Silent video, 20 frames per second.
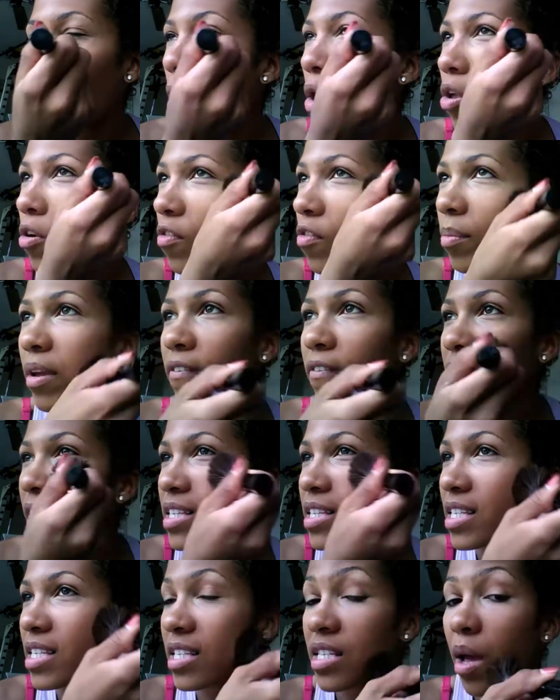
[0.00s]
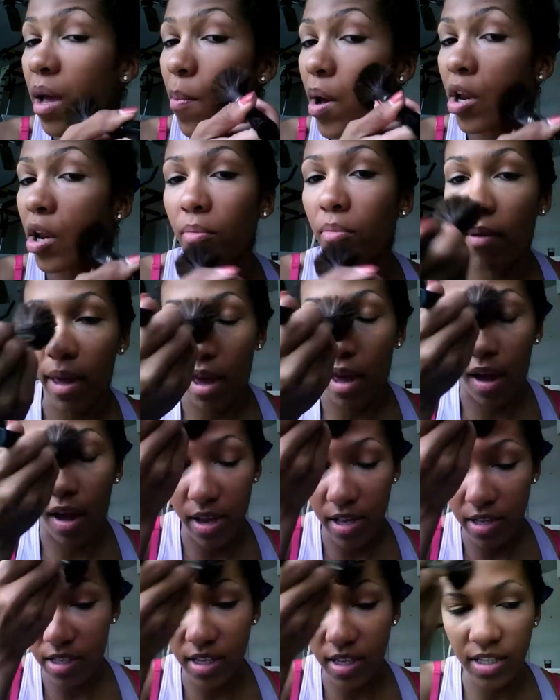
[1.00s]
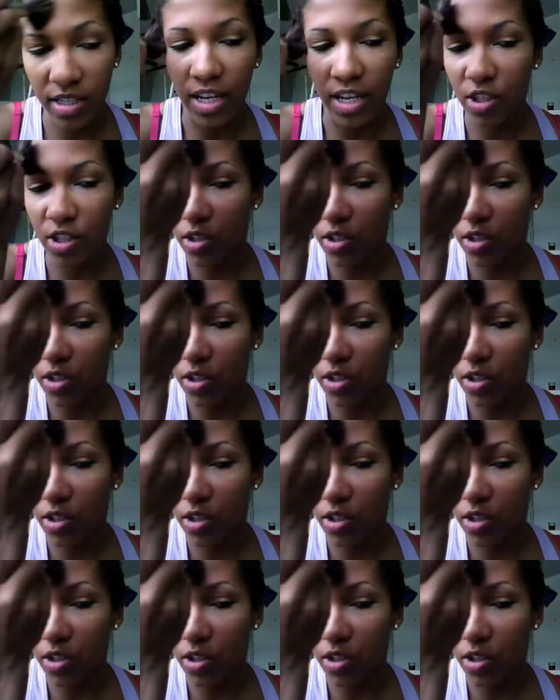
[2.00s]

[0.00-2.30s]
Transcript: all over my face except under my eyes because I